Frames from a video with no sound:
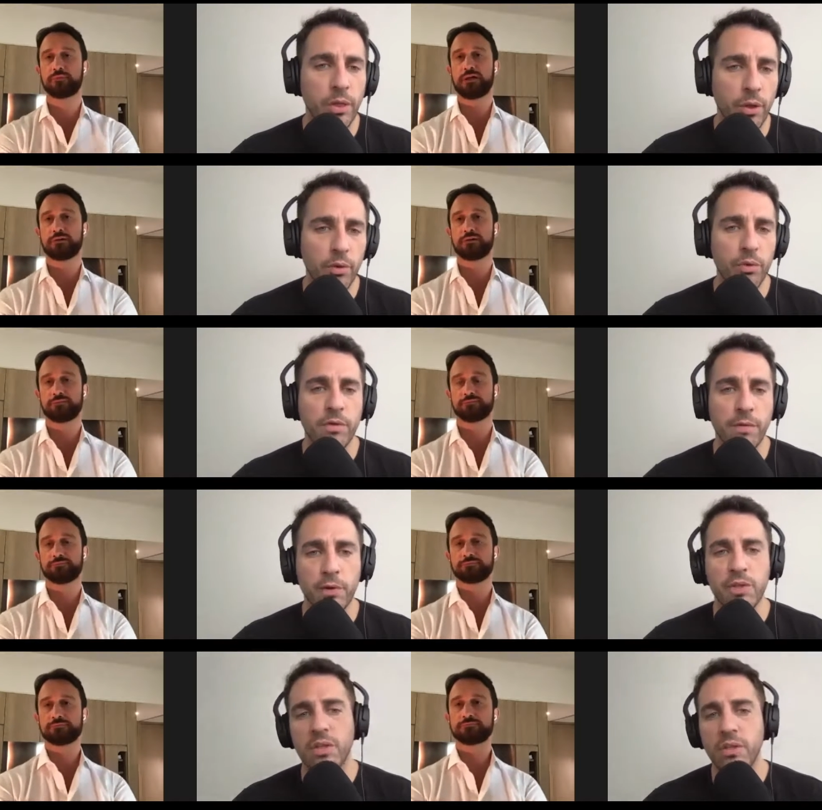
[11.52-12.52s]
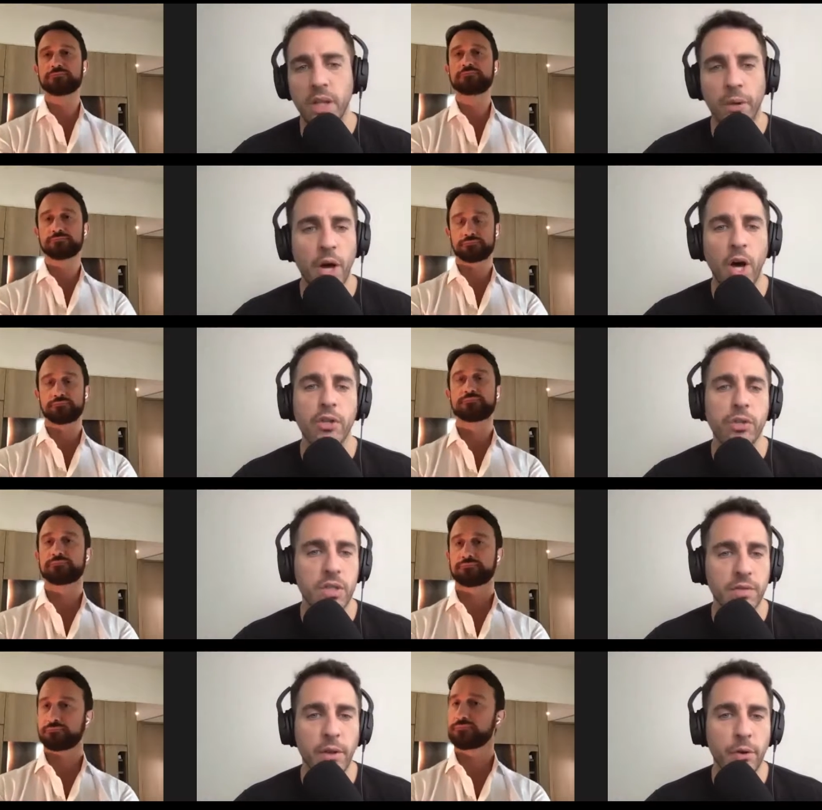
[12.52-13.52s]
Speaker 1: those versus, you know, the hundreds
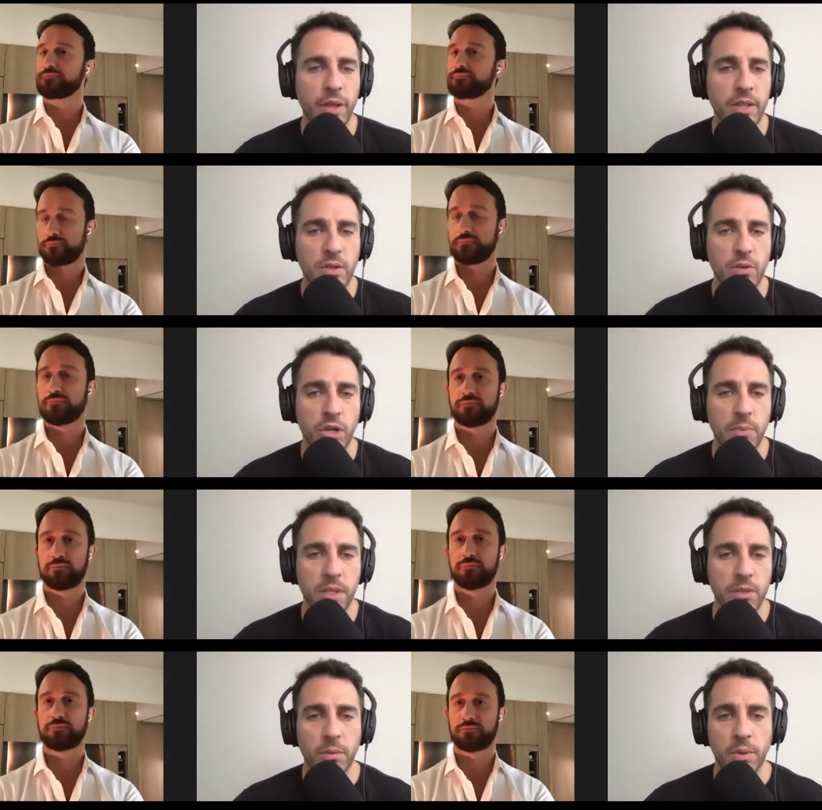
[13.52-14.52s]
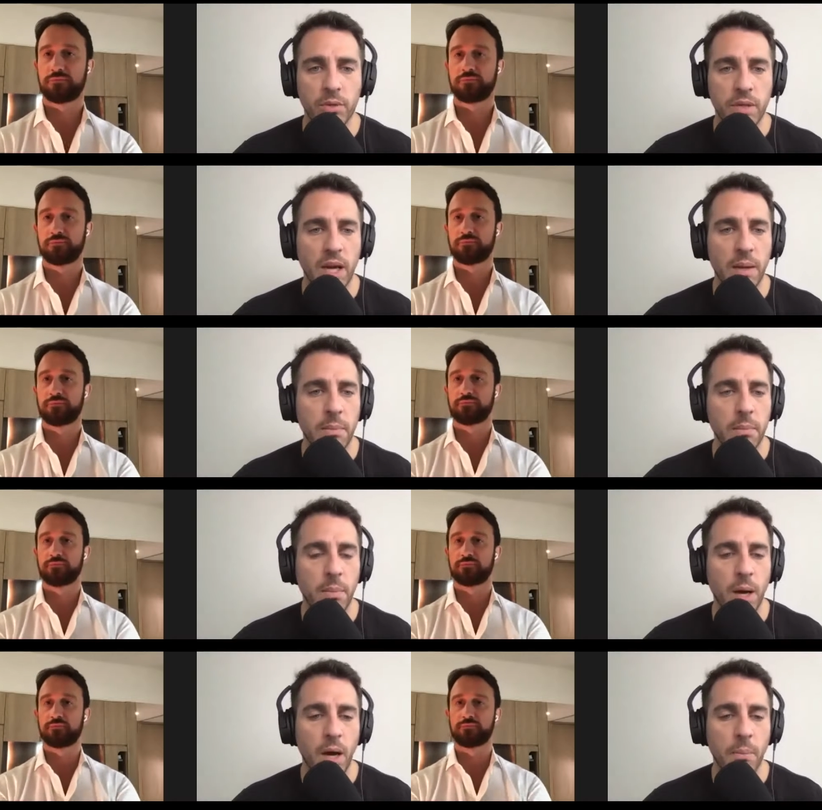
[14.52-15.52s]
of other things that you could be doing with your time,
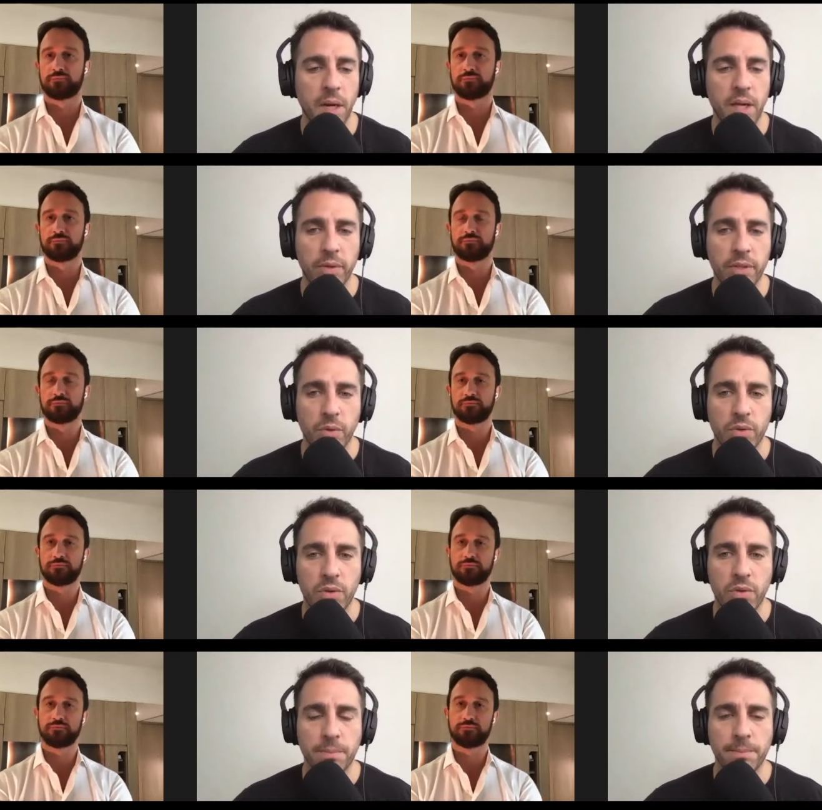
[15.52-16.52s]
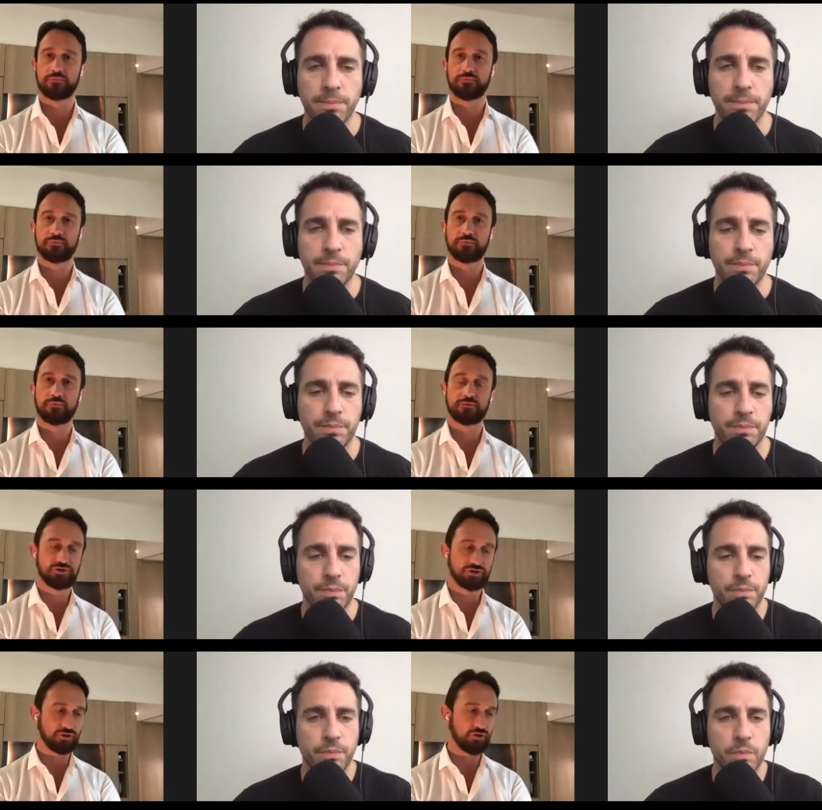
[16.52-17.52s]
money and resources?
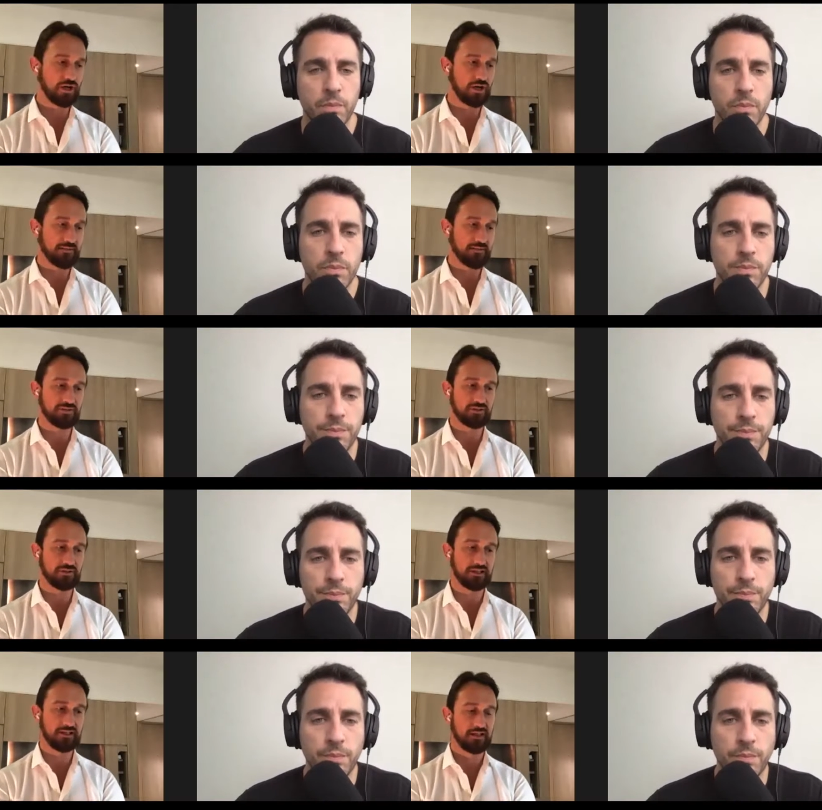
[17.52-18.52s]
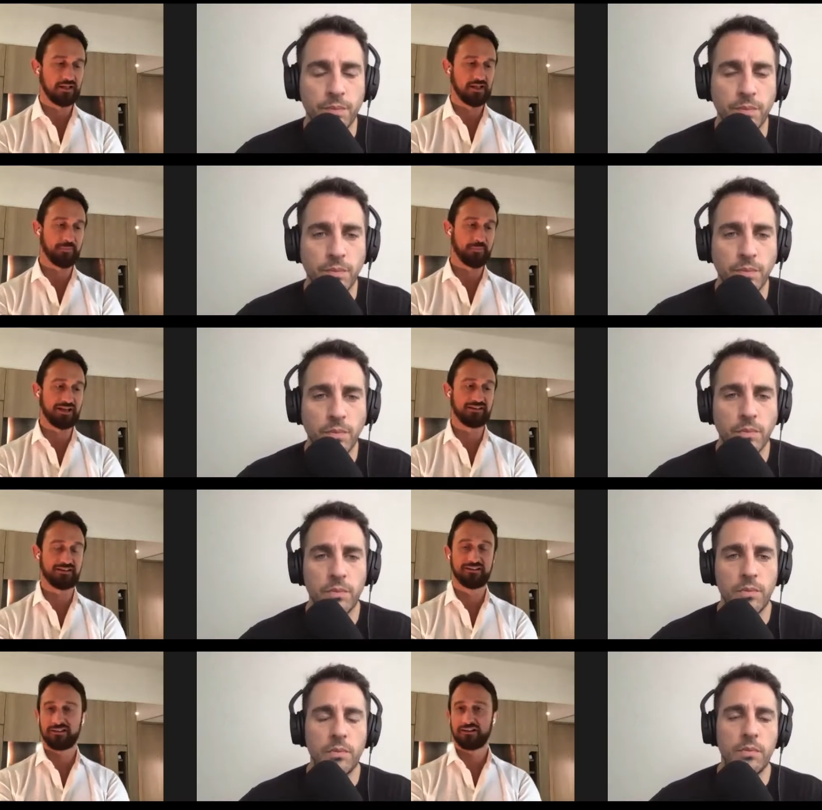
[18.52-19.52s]
Speaker 2: Sure. Absolutely. I
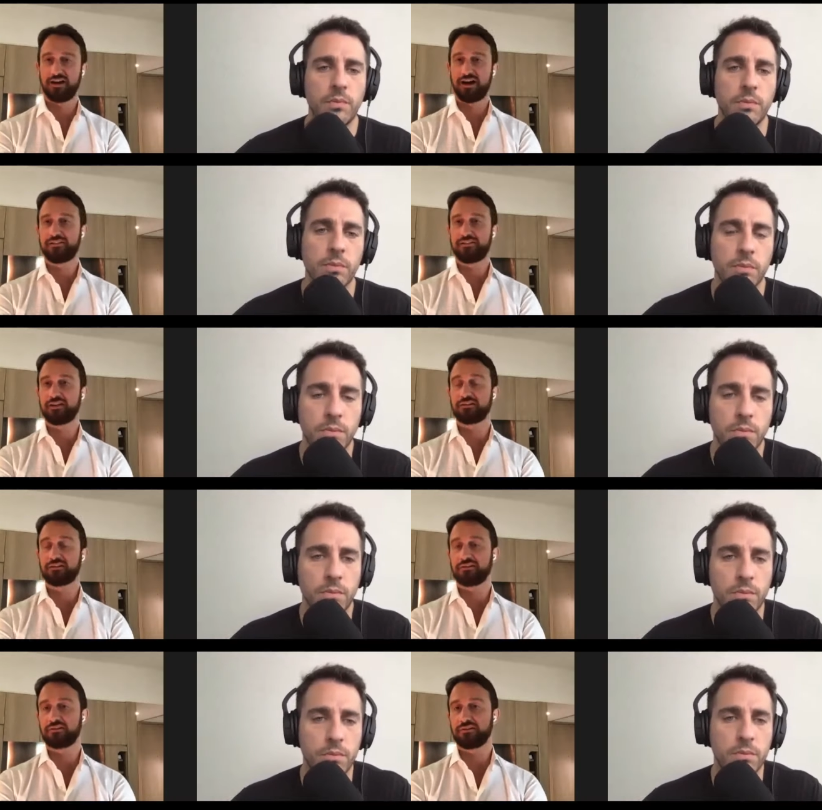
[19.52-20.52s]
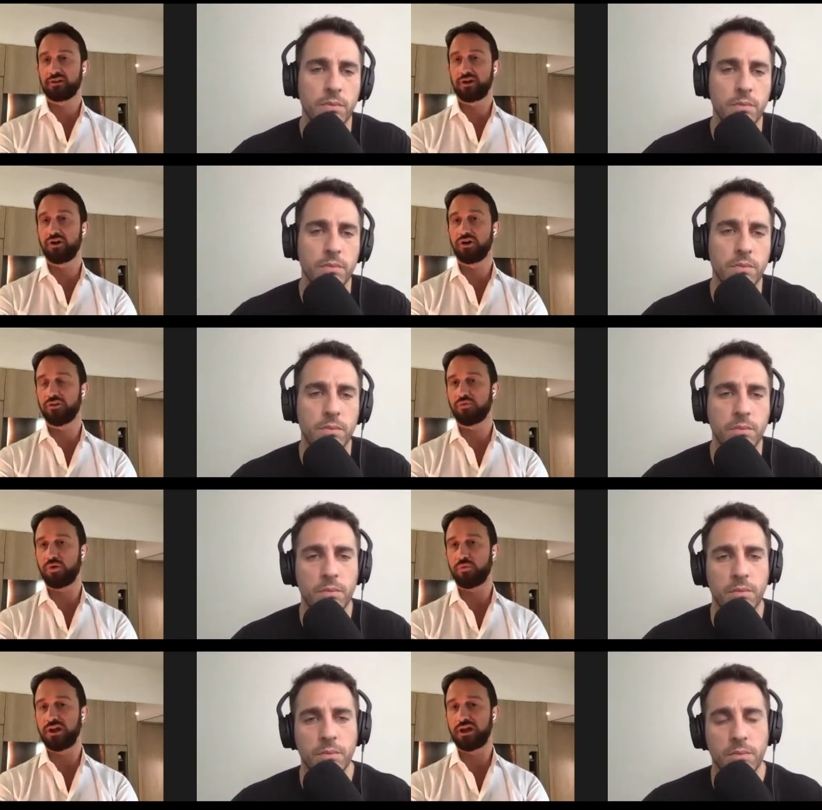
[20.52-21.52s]
mean, I think, you know, a lot of
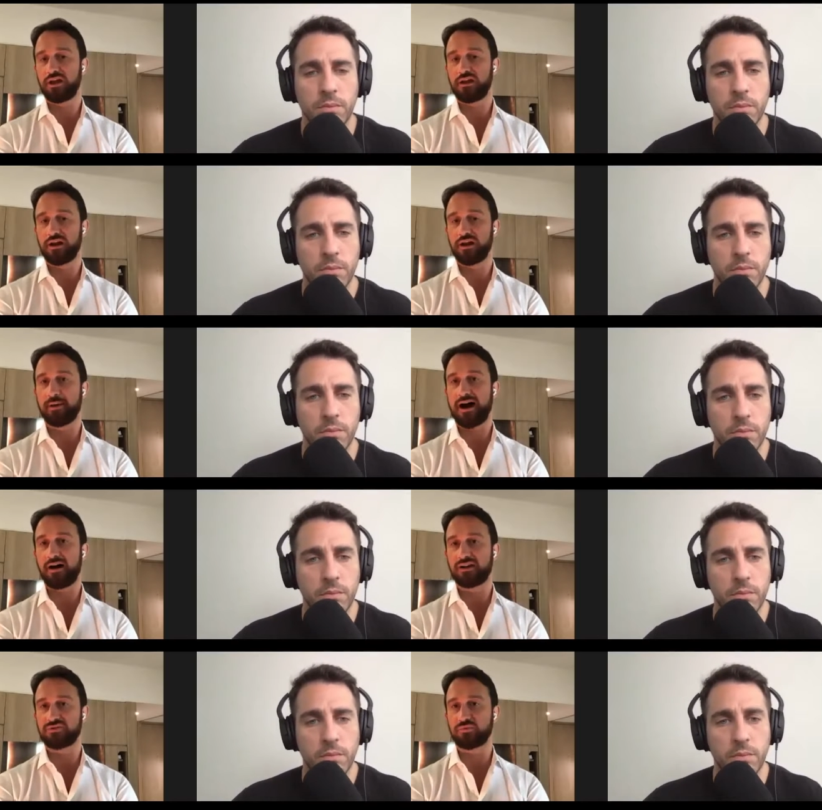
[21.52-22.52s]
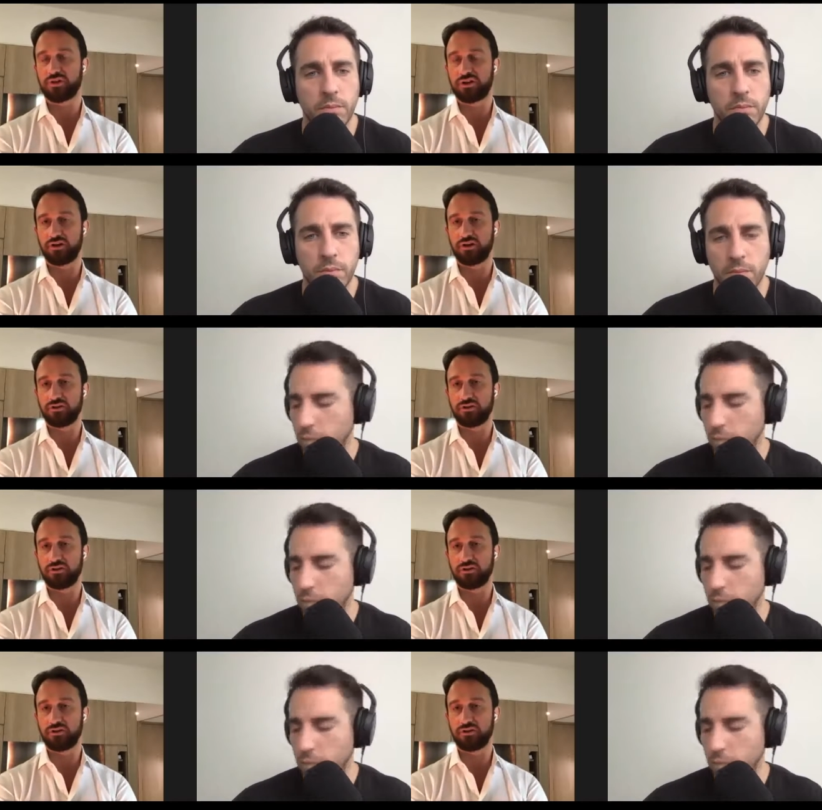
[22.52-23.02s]
what we're about is, you know,